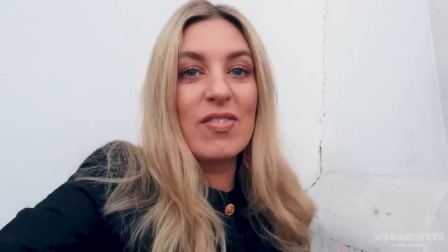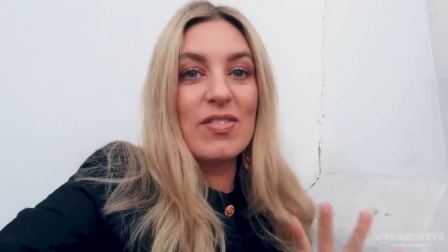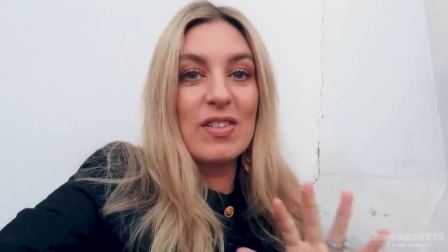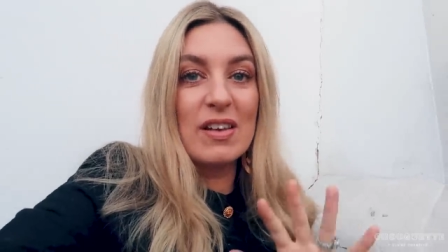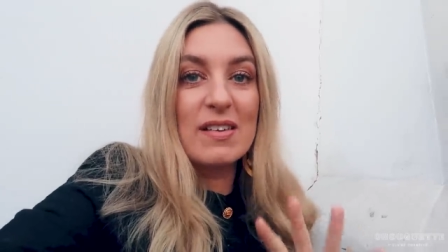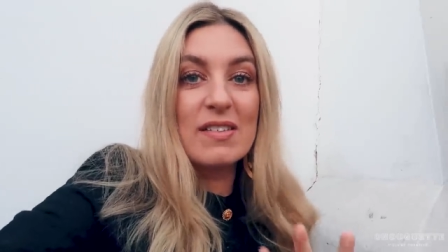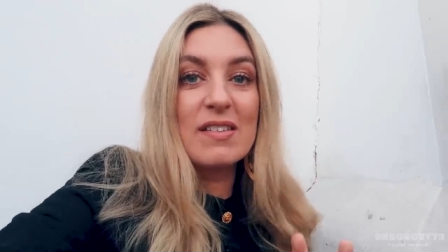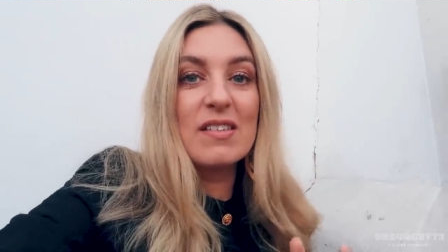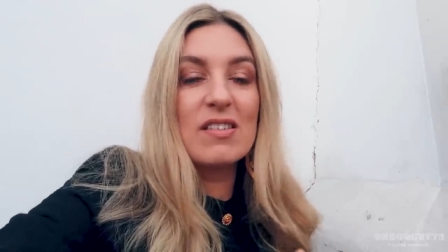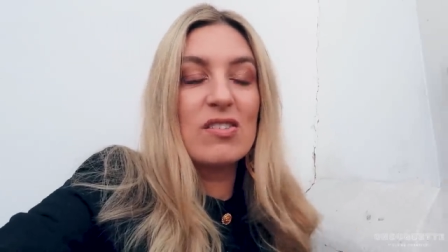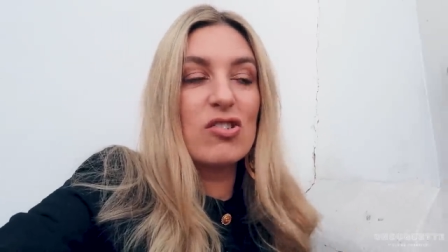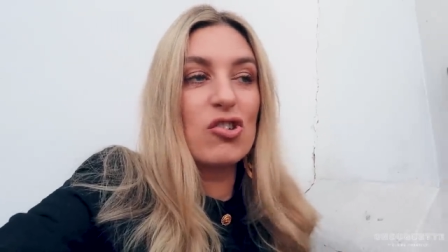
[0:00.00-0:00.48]

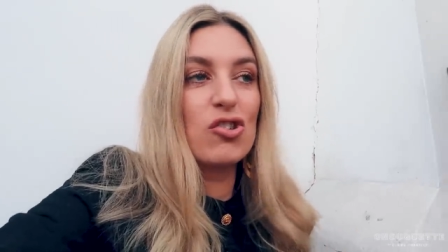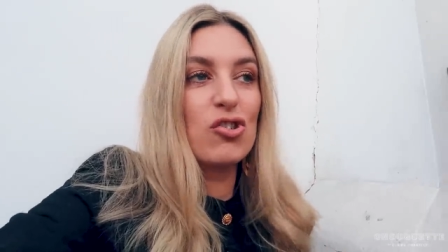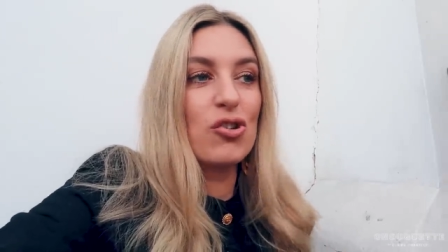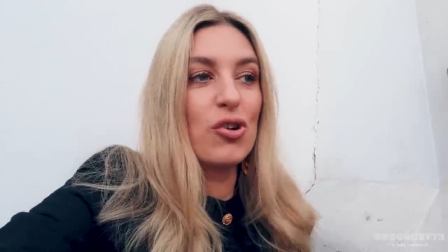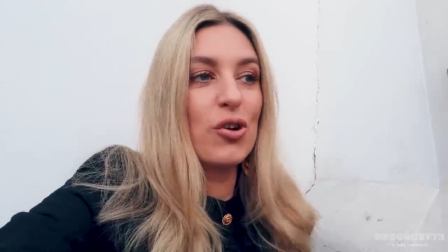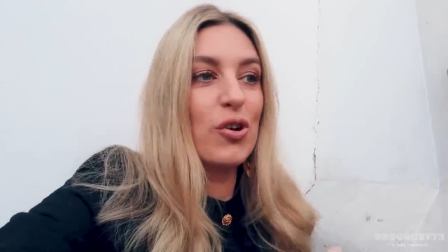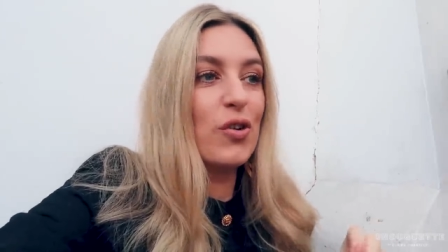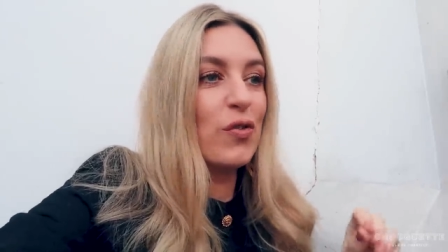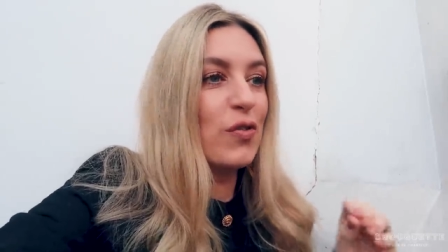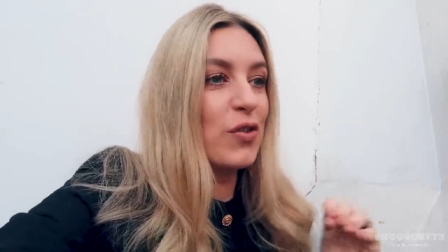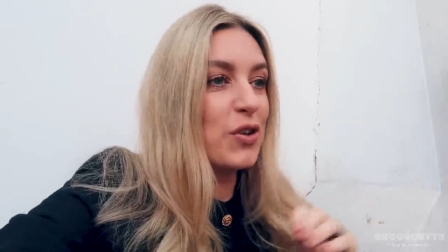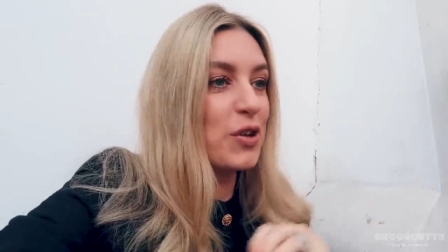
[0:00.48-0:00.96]
this is the
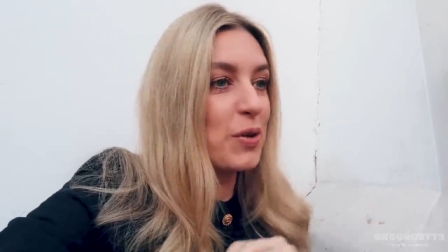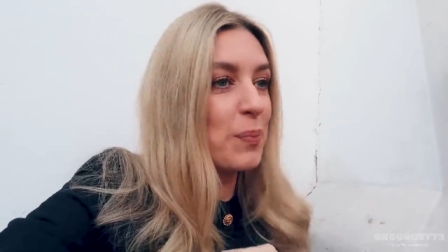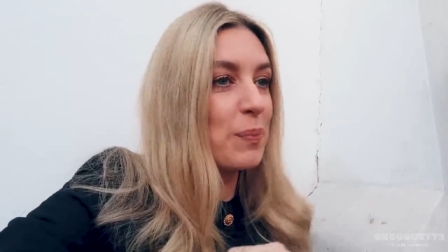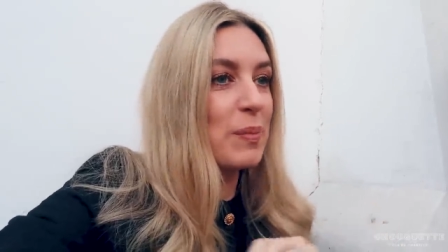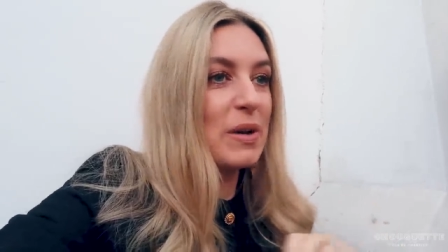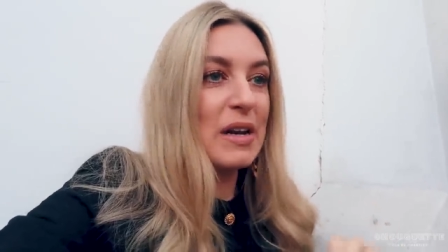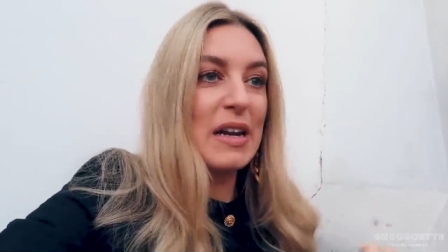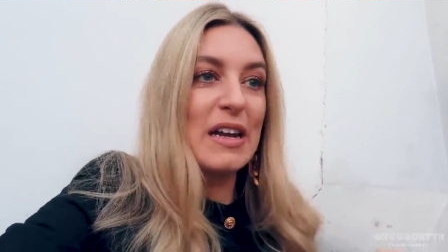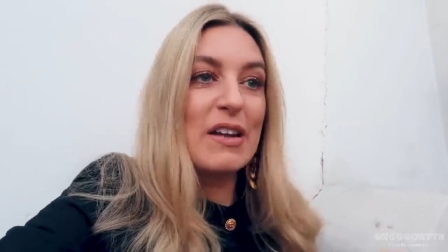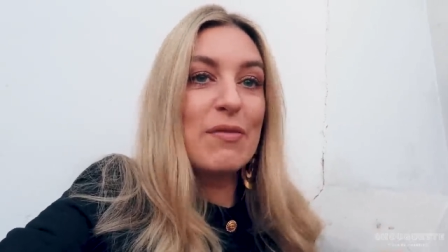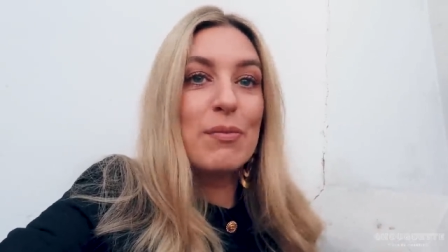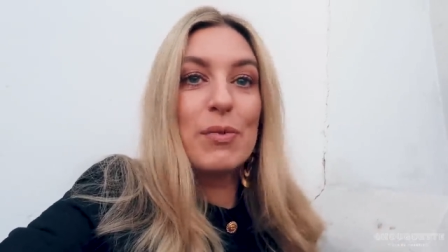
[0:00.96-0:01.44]
truth. You can
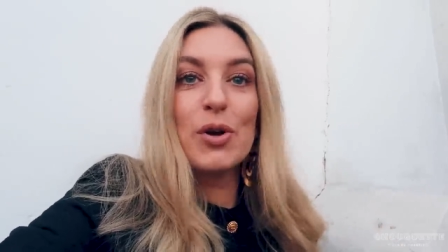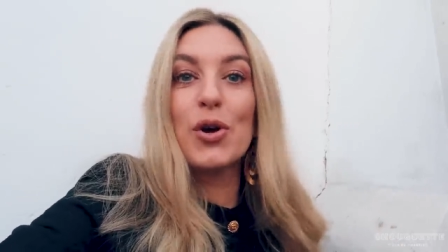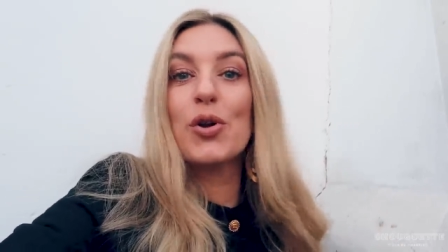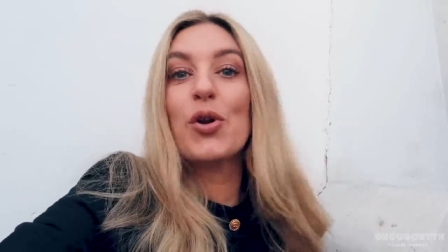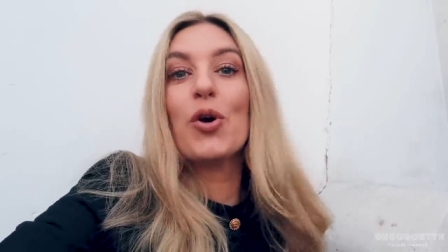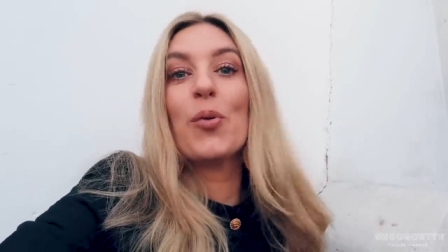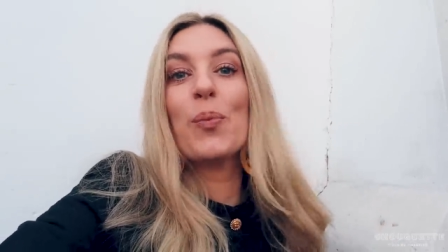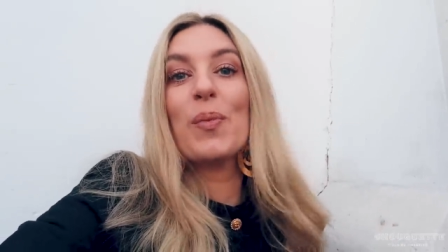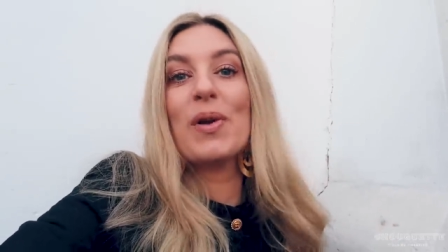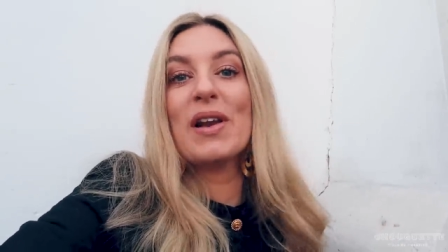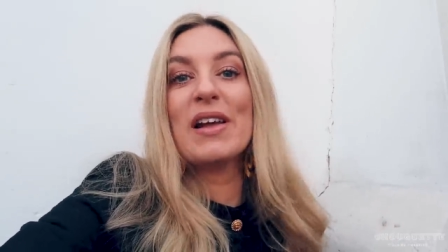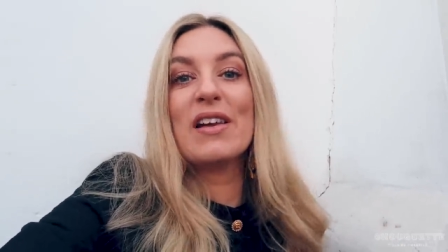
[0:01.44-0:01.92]
believe me or
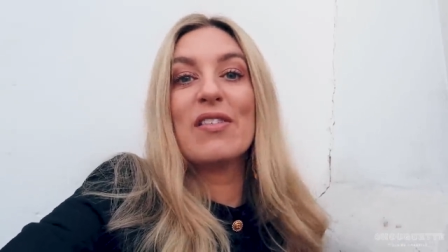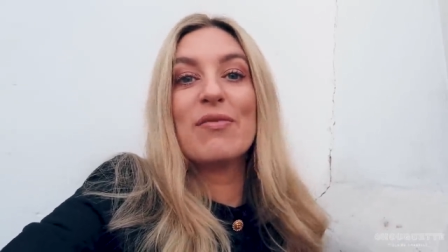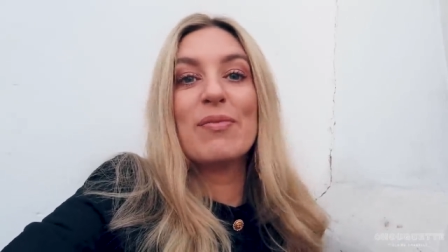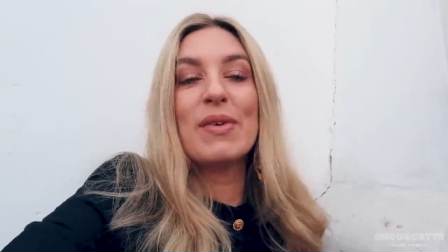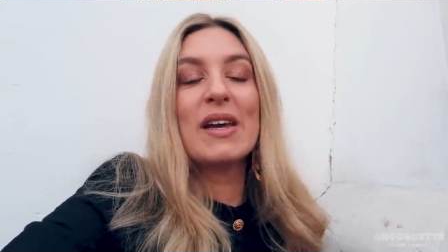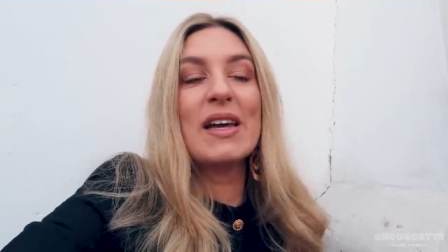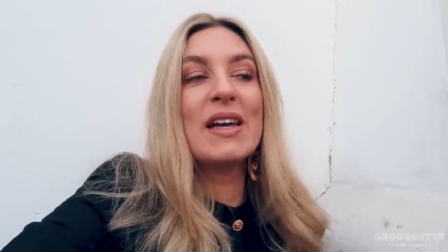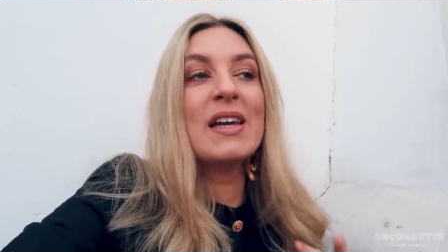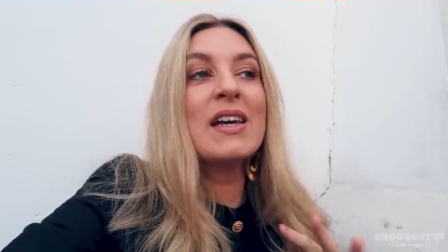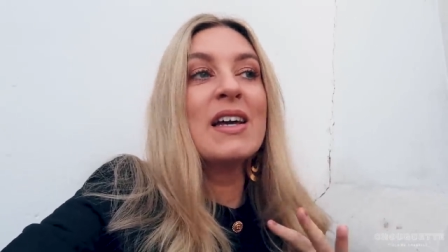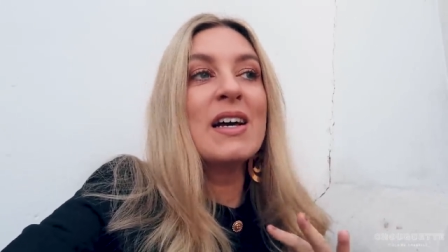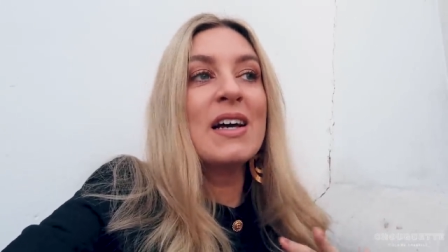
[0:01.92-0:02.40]
not believe
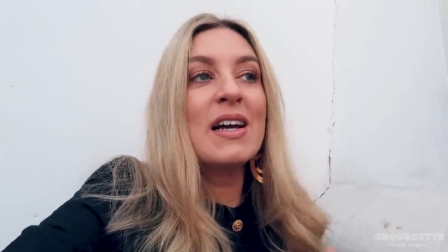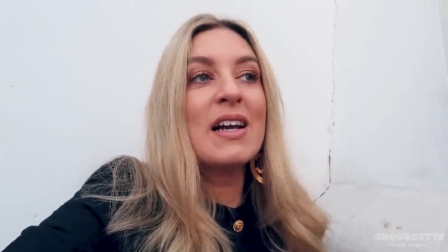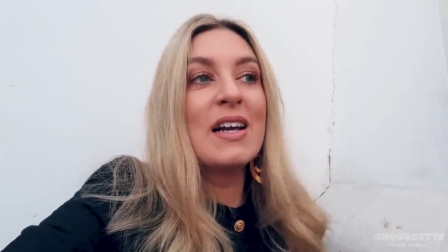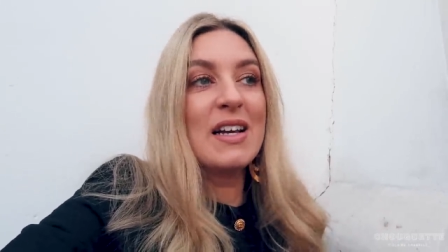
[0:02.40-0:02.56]
me.